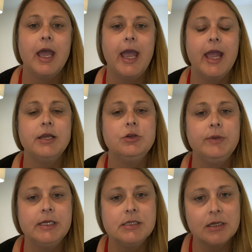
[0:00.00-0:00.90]
and you
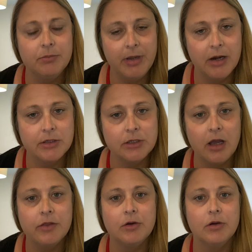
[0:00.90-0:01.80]
need to compare it to
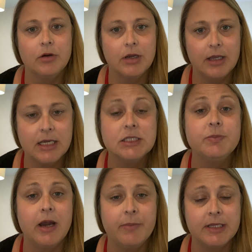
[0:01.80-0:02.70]
other
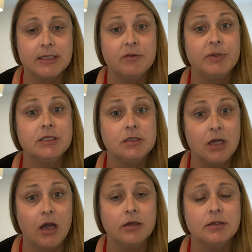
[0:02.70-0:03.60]
experiments that have been
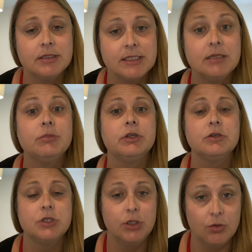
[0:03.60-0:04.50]
done similar
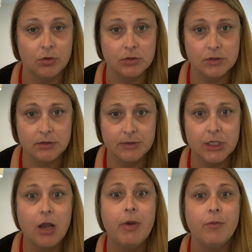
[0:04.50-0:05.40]
to yours to
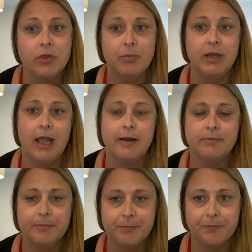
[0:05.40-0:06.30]
come up with a plan.
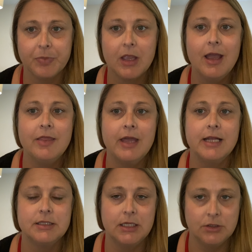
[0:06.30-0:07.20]
And
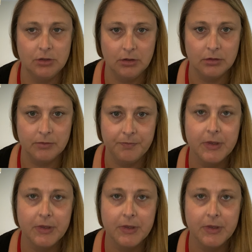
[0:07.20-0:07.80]
that's internal.